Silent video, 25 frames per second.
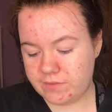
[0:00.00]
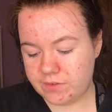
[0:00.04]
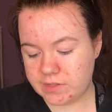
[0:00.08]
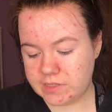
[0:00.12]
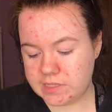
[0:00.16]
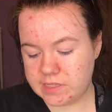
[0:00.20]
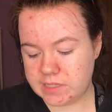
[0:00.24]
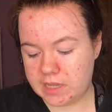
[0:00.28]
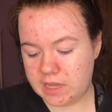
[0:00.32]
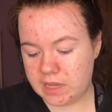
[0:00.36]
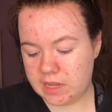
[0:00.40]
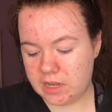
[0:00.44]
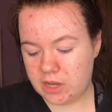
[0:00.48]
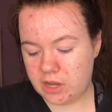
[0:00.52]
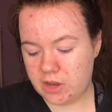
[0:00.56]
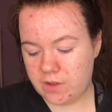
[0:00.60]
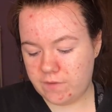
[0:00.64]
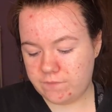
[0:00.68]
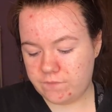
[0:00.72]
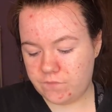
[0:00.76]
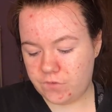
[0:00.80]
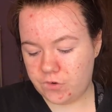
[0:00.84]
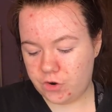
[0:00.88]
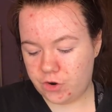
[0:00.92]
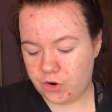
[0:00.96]
on skin
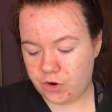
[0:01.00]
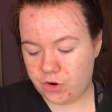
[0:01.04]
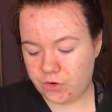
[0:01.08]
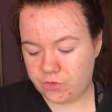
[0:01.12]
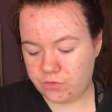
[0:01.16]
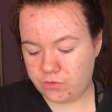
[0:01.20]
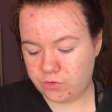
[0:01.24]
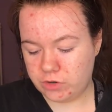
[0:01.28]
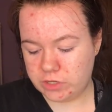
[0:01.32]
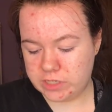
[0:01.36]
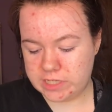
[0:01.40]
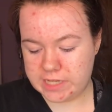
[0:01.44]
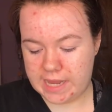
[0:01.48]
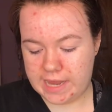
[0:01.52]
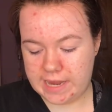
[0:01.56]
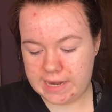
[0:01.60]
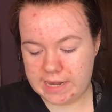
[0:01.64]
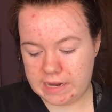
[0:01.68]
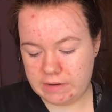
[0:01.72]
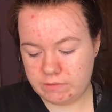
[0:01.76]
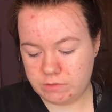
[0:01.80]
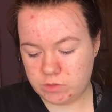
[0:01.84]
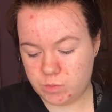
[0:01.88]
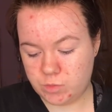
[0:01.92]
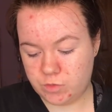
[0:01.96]
for 4 to 8
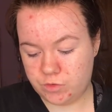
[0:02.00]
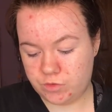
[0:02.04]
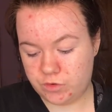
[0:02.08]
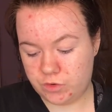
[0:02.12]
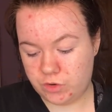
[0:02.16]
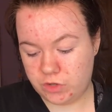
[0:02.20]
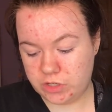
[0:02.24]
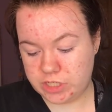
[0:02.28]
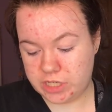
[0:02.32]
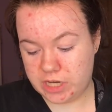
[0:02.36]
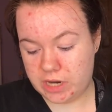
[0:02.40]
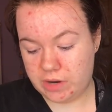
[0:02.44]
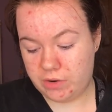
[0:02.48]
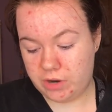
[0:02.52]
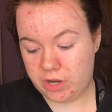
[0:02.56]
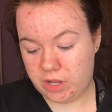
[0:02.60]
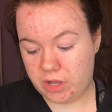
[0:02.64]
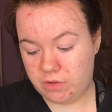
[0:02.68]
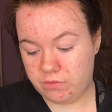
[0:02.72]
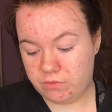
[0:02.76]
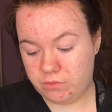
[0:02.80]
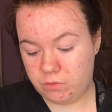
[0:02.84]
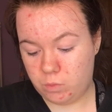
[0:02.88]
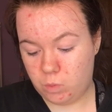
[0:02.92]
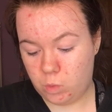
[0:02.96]
hours before showering off
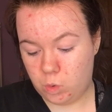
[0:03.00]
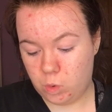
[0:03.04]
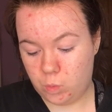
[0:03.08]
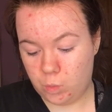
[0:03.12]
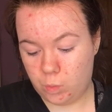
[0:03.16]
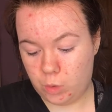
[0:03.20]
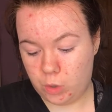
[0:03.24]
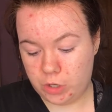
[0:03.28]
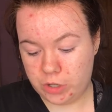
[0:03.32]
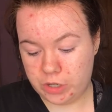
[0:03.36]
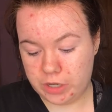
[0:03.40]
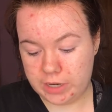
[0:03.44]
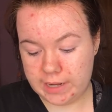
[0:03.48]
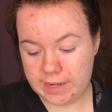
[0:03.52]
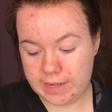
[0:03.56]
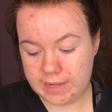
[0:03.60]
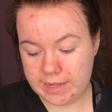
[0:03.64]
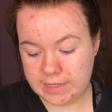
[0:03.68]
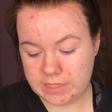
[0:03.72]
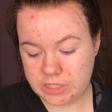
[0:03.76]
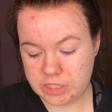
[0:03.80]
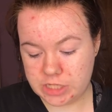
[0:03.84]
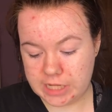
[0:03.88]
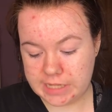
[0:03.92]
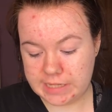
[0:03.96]
with warm water.
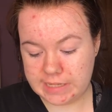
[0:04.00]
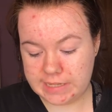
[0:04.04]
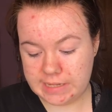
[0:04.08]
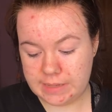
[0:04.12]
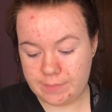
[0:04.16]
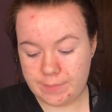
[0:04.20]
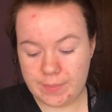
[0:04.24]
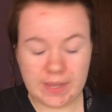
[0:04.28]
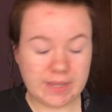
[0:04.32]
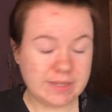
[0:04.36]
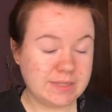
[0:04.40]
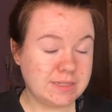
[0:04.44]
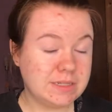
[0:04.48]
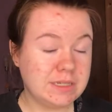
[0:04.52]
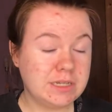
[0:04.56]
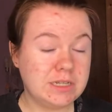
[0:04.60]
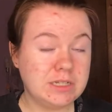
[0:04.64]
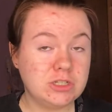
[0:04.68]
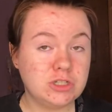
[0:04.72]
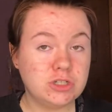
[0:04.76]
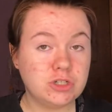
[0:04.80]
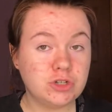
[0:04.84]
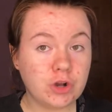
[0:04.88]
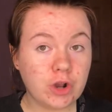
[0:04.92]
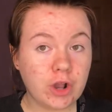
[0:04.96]
Gently pat skin
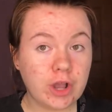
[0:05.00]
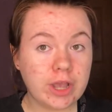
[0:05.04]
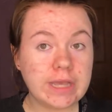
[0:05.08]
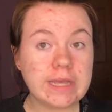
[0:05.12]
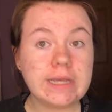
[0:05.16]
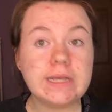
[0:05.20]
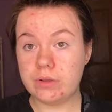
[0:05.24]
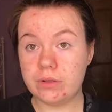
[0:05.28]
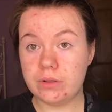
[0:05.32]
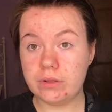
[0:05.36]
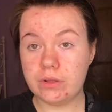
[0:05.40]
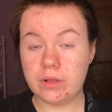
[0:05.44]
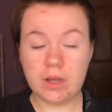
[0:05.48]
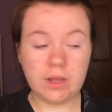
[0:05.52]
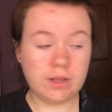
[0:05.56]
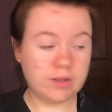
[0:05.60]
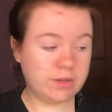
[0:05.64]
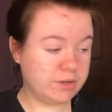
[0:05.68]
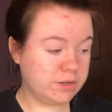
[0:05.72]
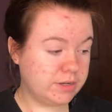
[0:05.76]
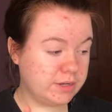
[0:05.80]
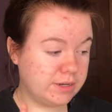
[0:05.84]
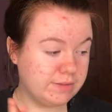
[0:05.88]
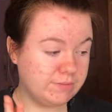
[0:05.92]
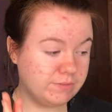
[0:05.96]
dry. I'm
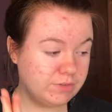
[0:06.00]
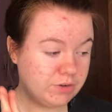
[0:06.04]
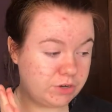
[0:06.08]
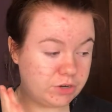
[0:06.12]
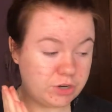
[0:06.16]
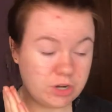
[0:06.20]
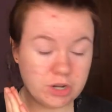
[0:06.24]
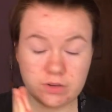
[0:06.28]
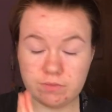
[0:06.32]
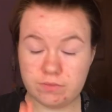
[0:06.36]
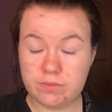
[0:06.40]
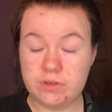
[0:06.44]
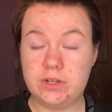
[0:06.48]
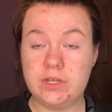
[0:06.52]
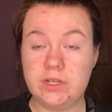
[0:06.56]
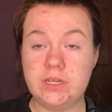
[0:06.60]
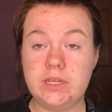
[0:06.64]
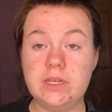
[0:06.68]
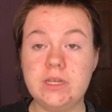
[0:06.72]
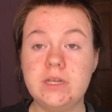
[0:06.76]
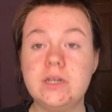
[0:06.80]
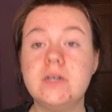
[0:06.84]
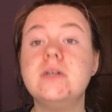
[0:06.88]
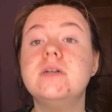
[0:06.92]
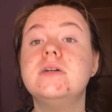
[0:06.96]
gonna leave it on overnight
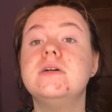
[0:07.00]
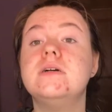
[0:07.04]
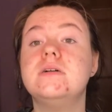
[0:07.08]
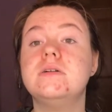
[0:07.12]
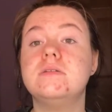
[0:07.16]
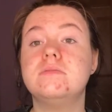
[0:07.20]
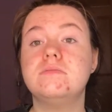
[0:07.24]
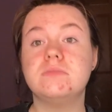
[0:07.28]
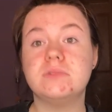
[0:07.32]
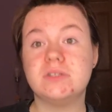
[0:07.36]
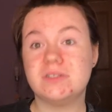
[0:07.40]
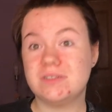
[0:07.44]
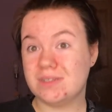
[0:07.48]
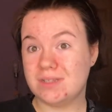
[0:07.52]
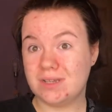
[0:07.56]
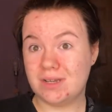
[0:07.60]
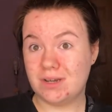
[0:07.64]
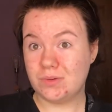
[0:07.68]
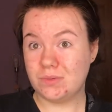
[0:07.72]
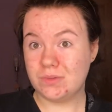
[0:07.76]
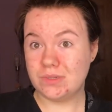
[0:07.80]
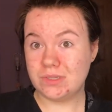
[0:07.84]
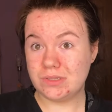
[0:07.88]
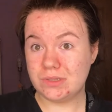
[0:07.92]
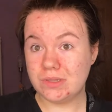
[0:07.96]
because I
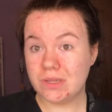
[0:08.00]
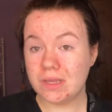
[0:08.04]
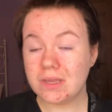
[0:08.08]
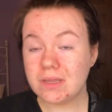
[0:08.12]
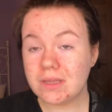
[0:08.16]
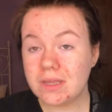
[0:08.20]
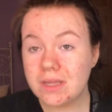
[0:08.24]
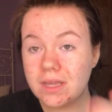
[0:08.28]
always do that.